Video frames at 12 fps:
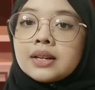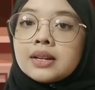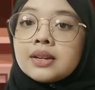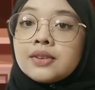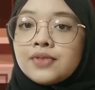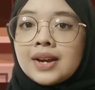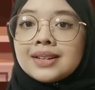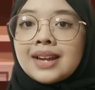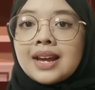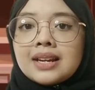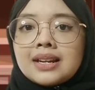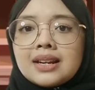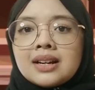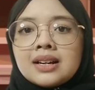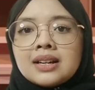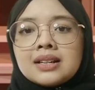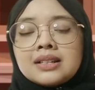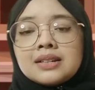the fact that
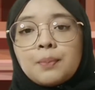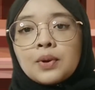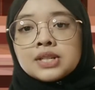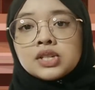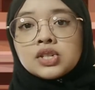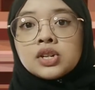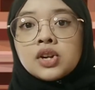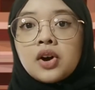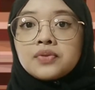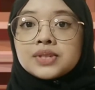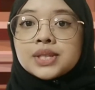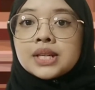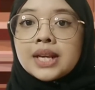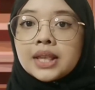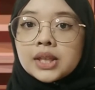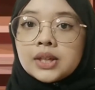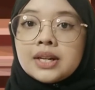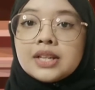the position of
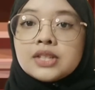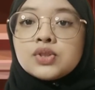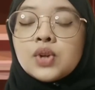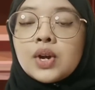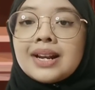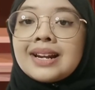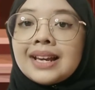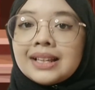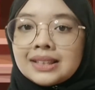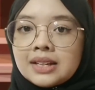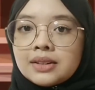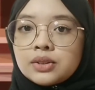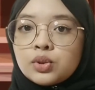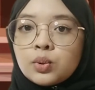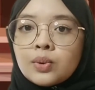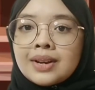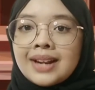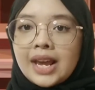senator is not elected
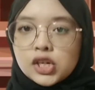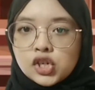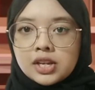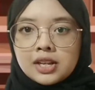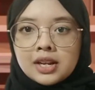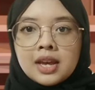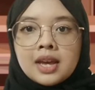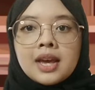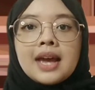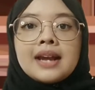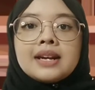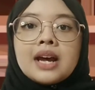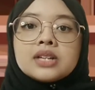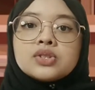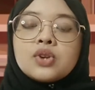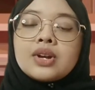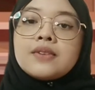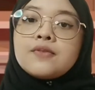through election and does
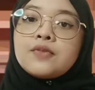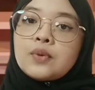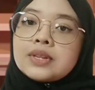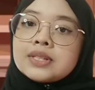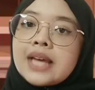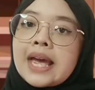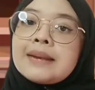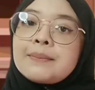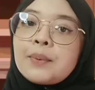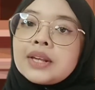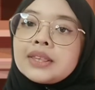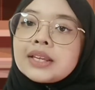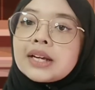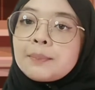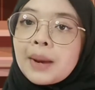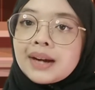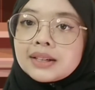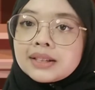not influence any political
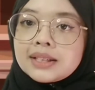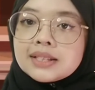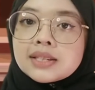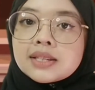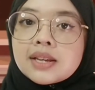parties.